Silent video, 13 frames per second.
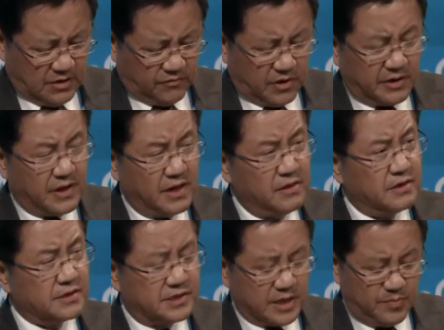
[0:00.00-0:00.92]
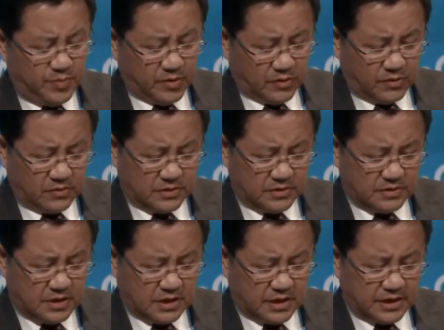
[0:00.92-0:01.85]
For another example,
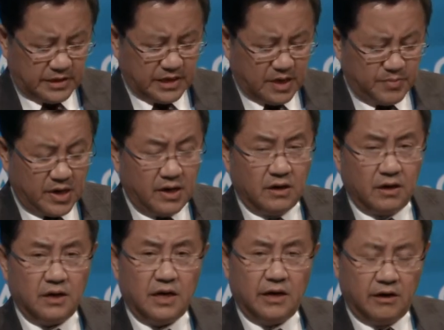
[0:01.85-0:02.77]
the Yamal